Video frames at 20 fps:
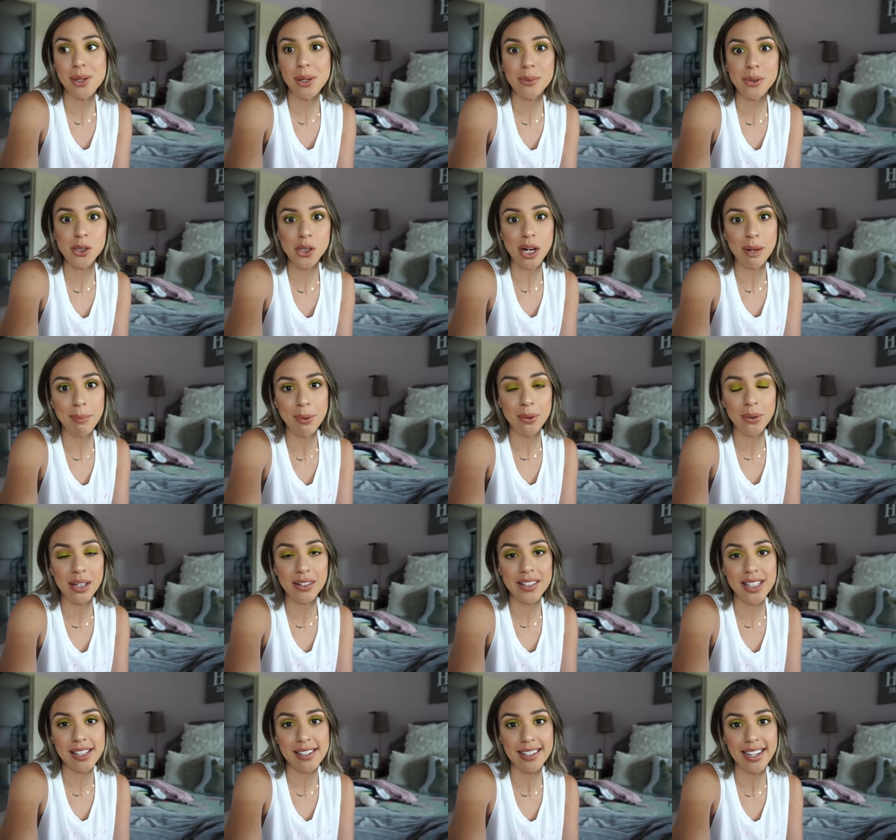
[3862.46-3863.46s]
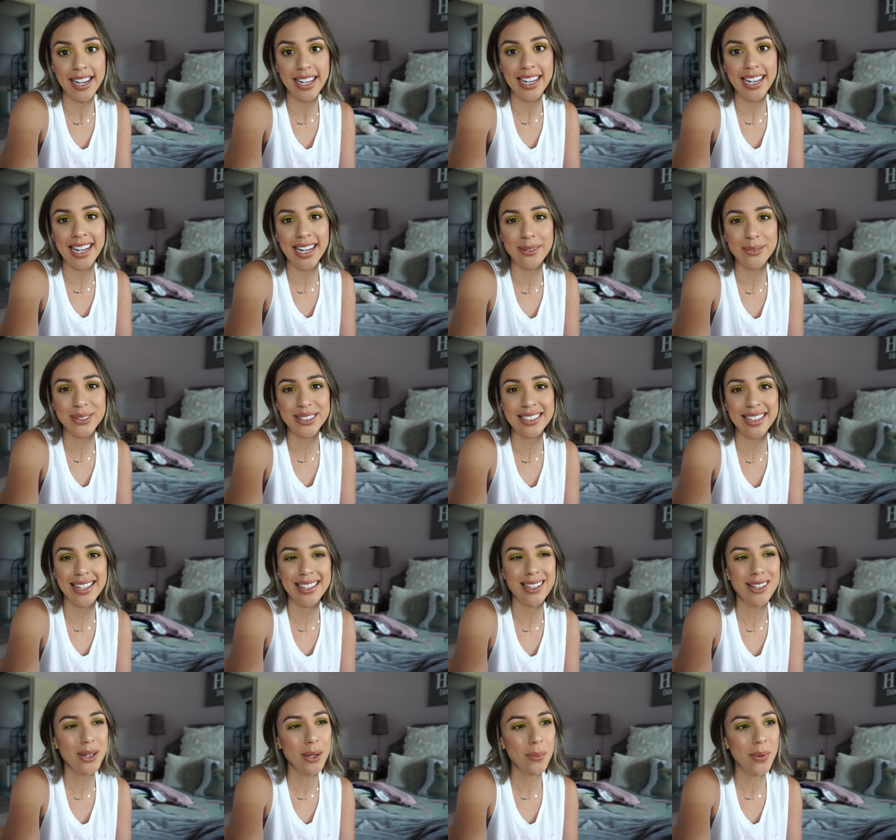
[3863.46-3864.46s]
So I was shopping around the site and I was
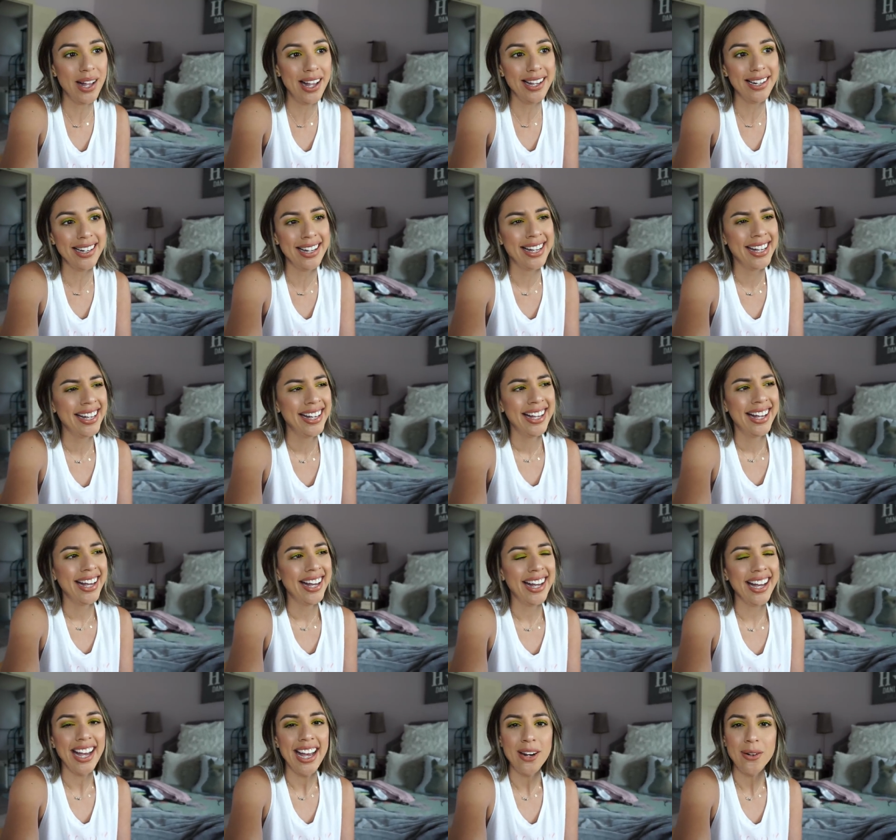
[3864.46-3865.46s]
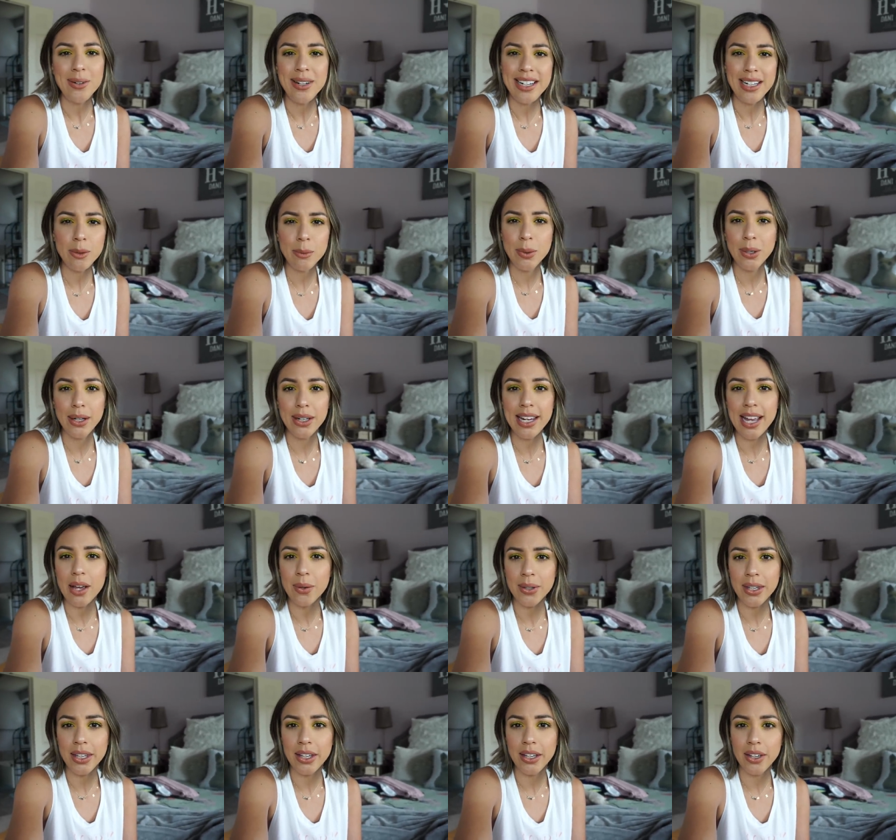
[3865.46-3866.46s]
like, you know what? I don't need
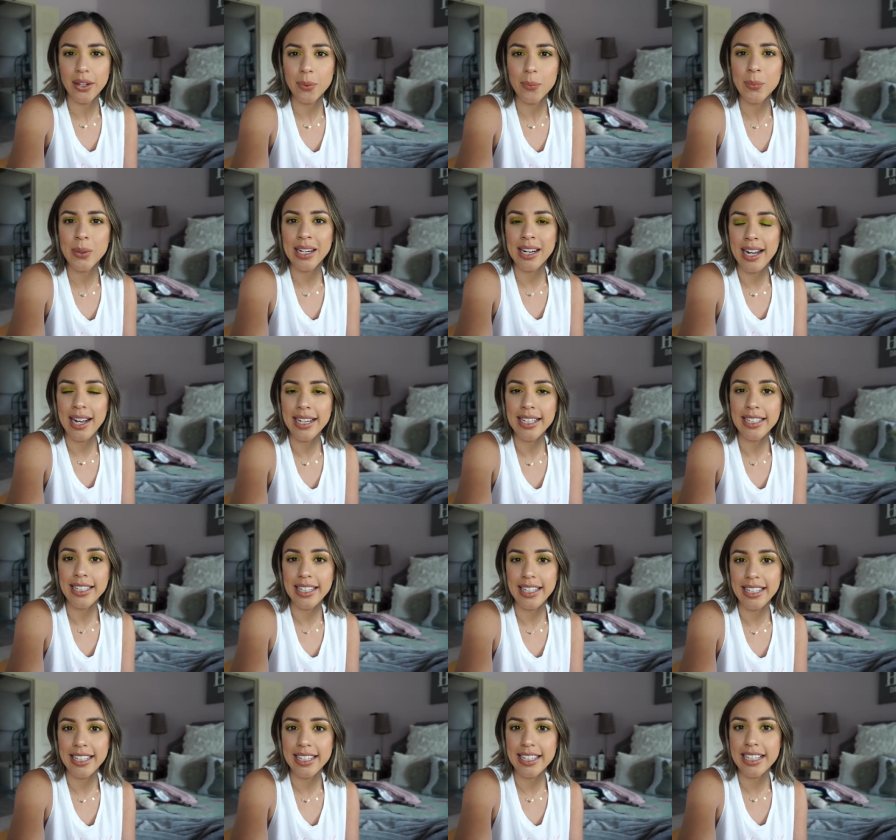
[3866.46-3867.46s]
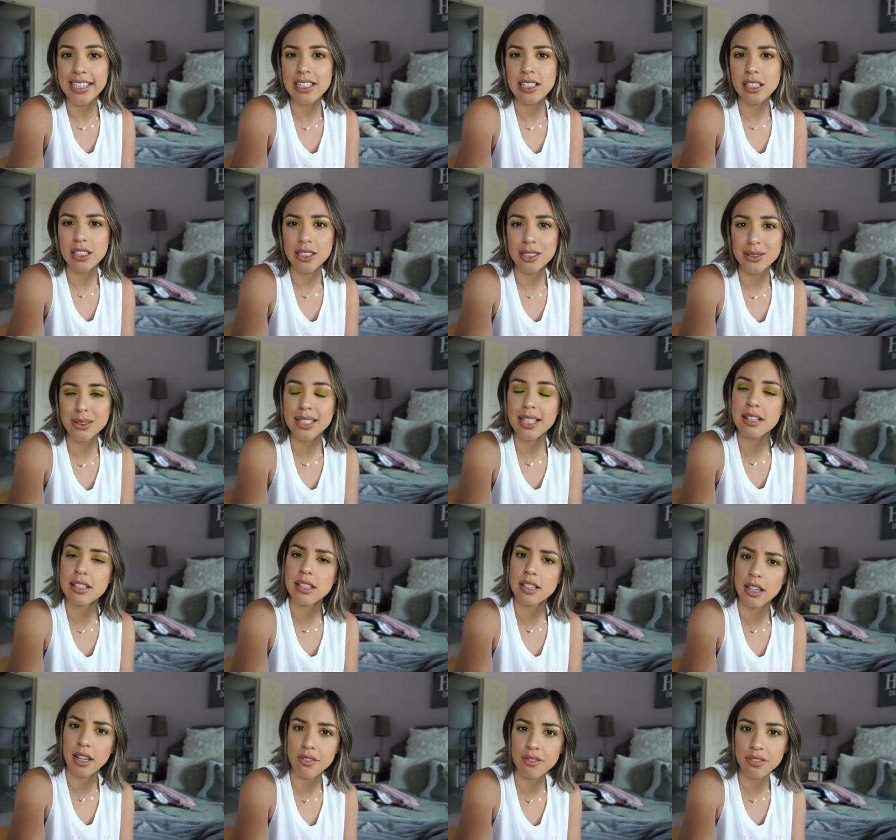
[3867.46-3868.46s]
workout gear. What I need is clothes that's
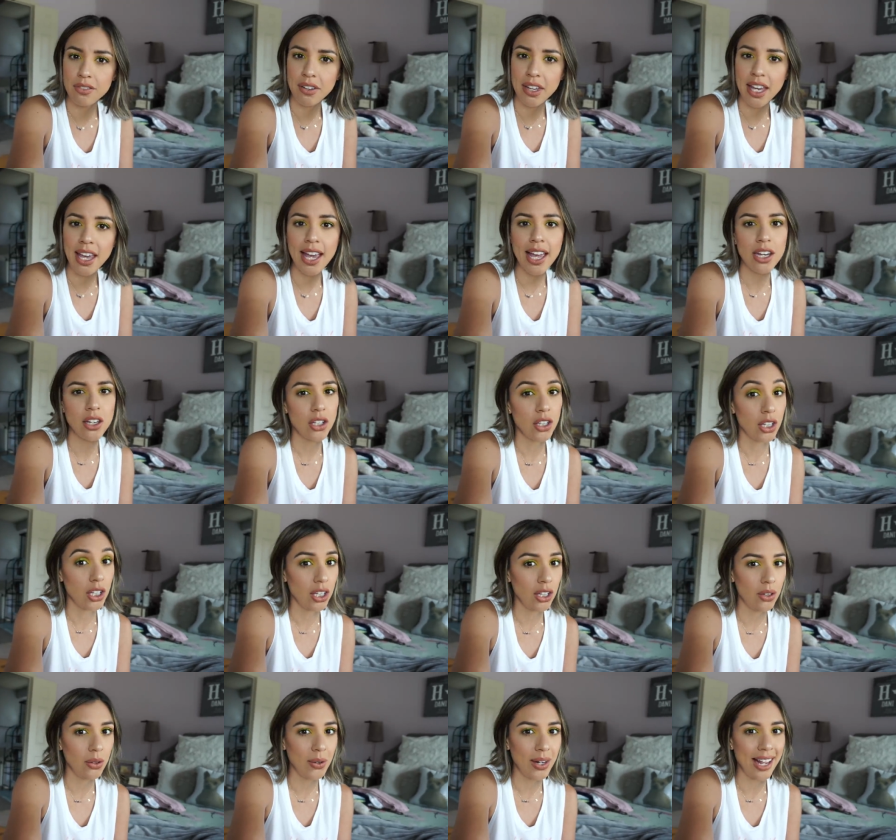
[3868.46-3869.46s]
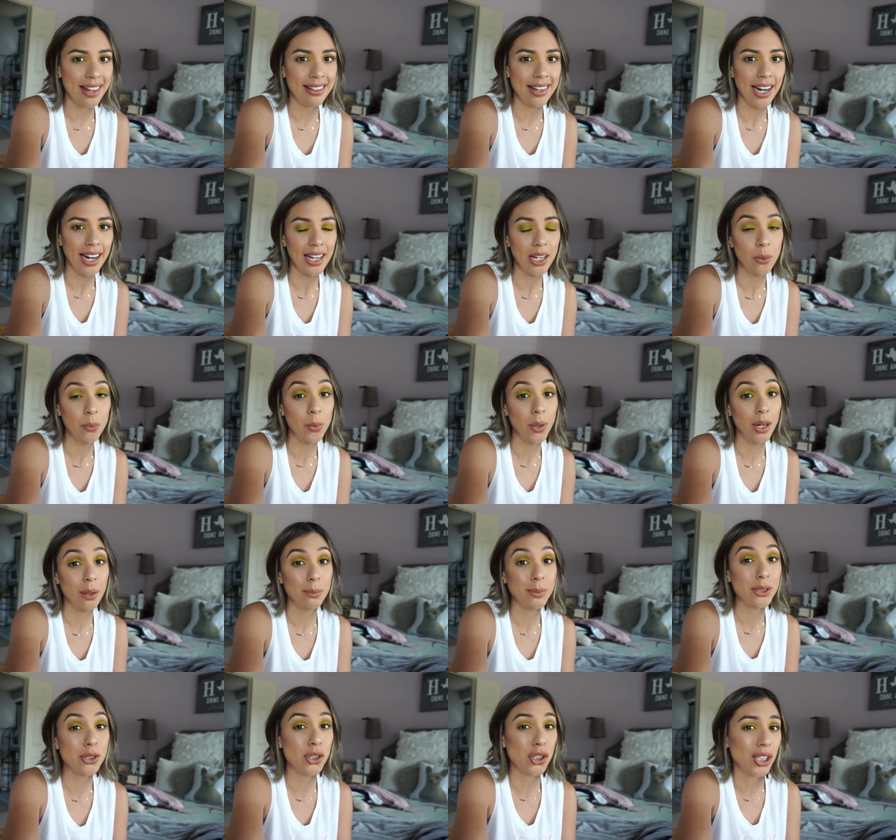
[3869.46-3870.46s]
comfy and cute and then I could wear
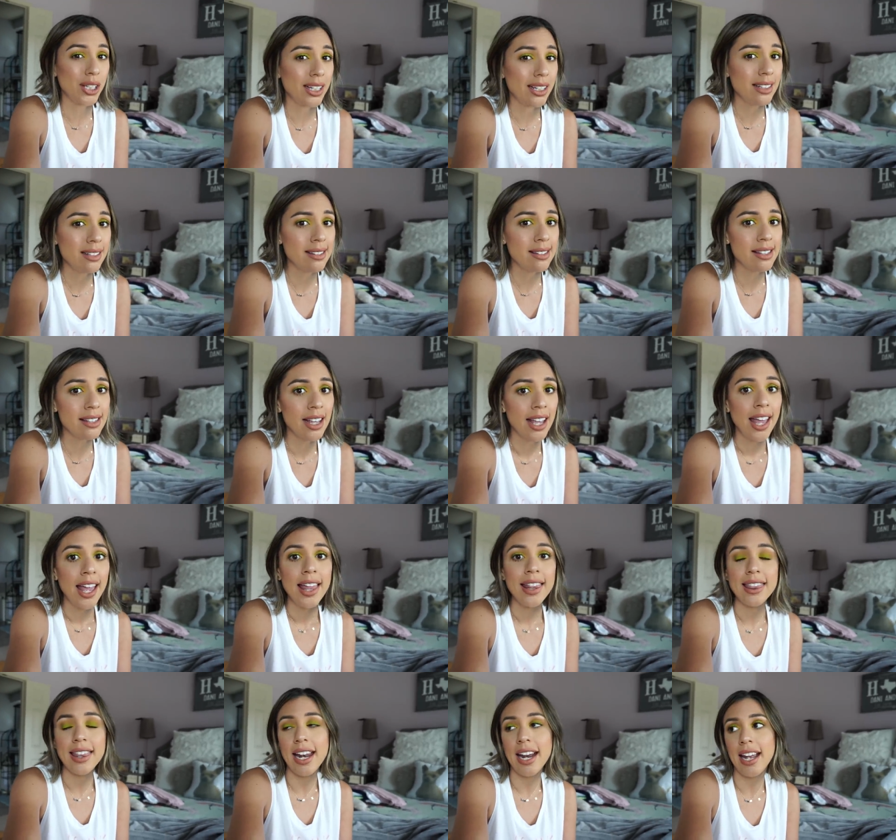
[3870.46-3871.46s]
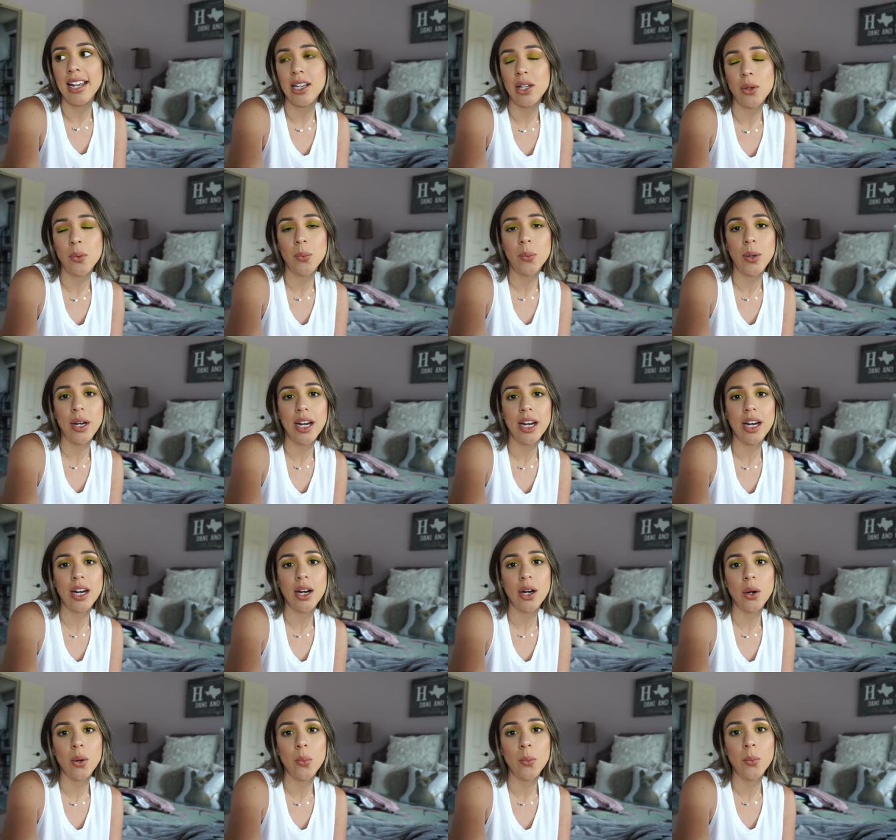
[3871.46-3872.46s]
with jeans that I could
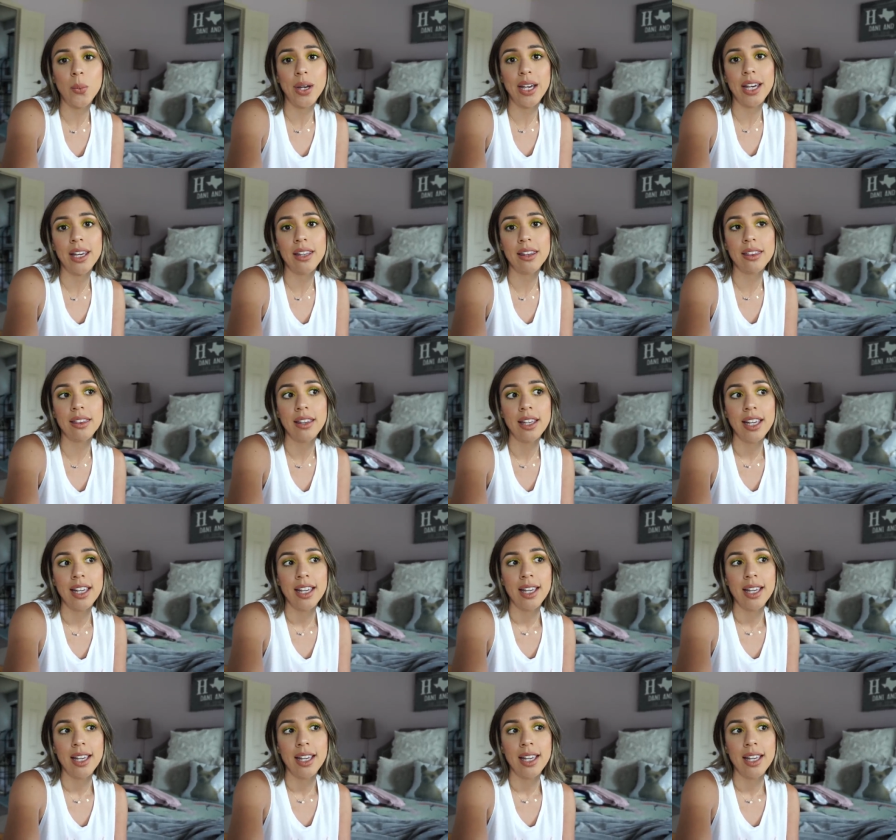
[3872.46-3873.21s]
wear with